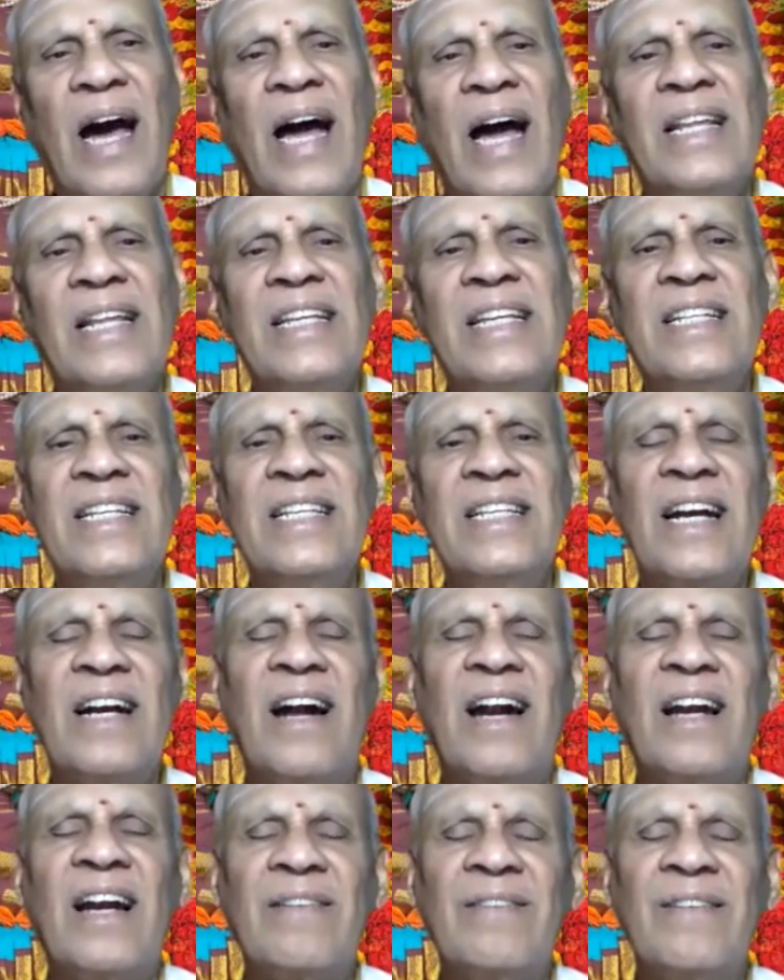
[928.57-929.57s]
And this is the
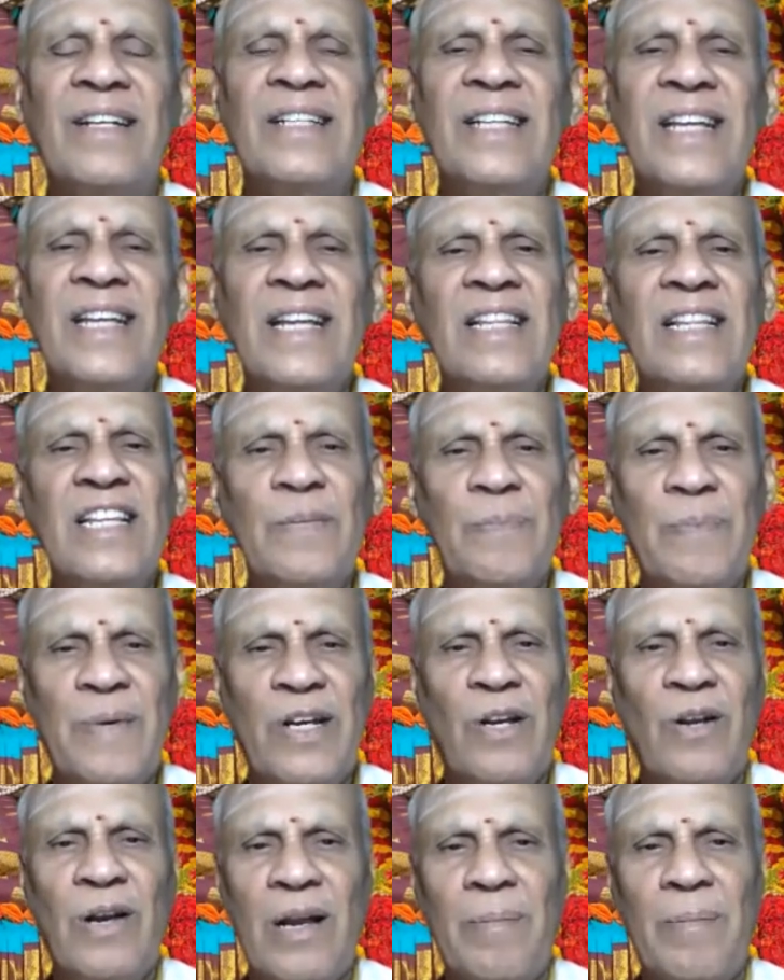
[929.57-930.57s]
controversy in this
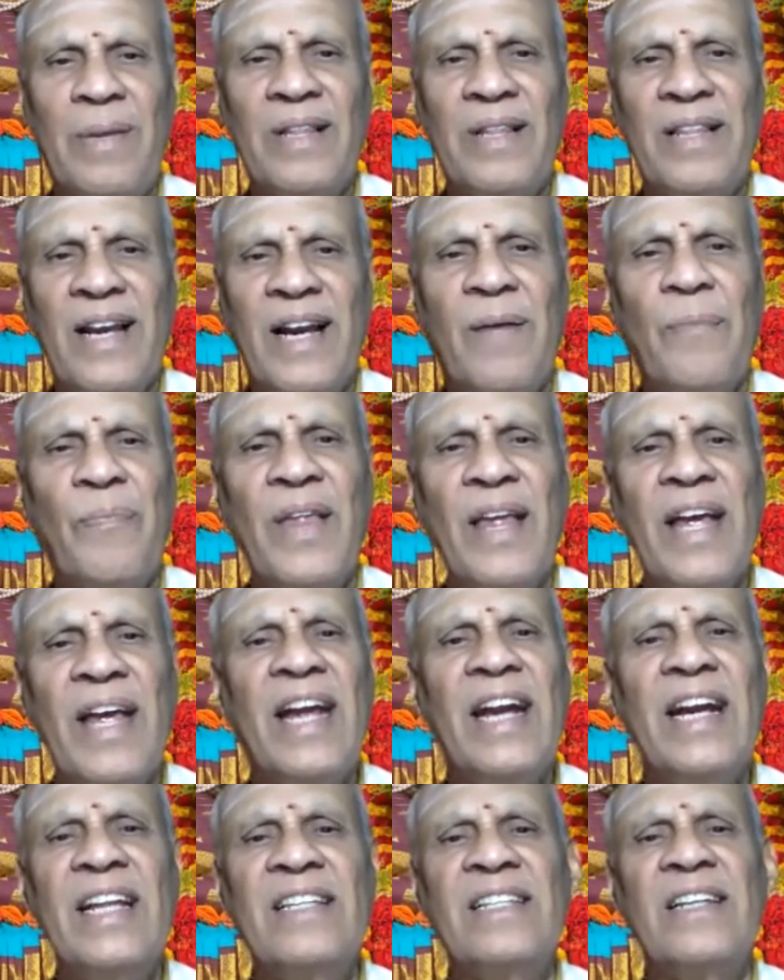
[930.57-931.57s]
particular mantra.
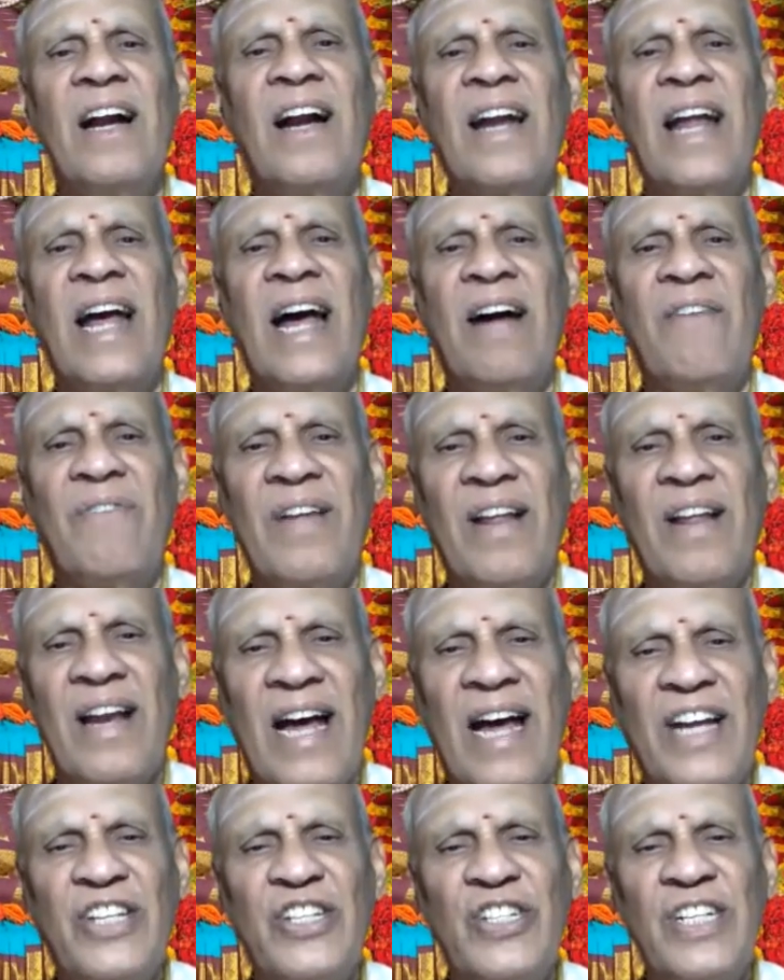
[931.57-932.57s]
It is not after
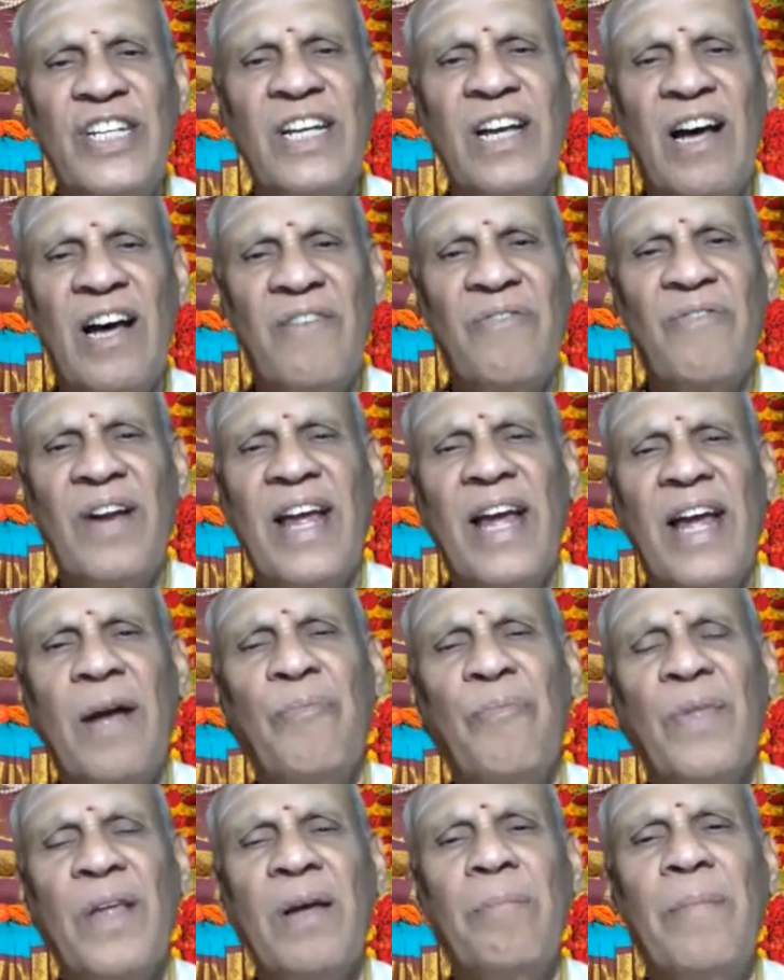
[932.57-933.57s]
Archi or
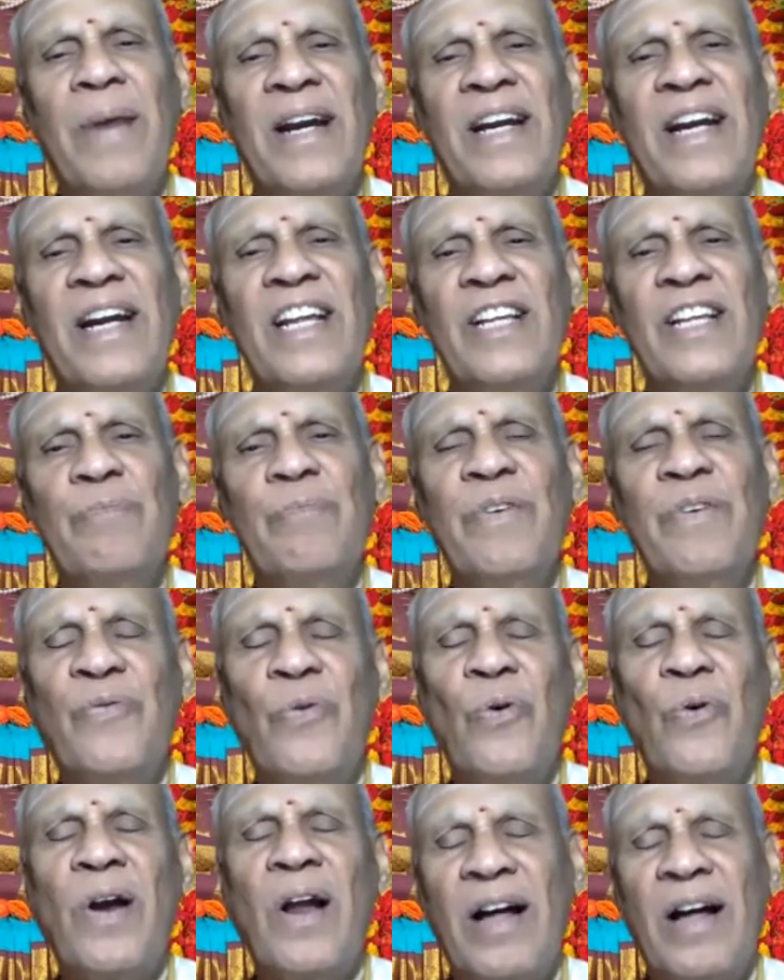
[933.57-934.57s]
flame, but it is
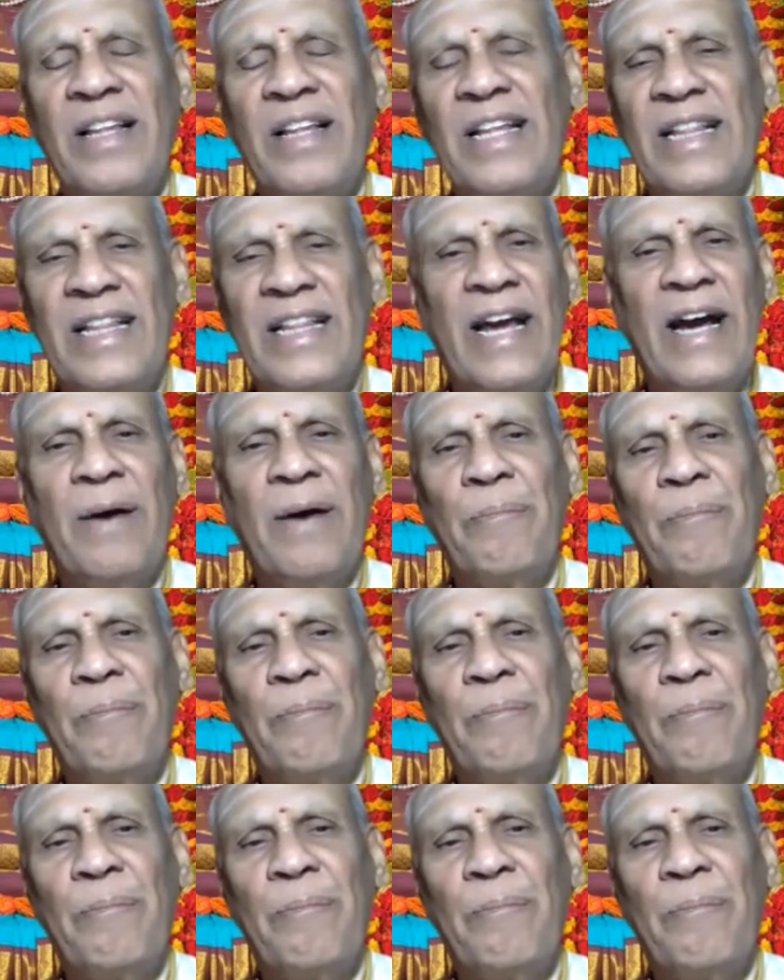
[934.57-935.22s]
before Aditya.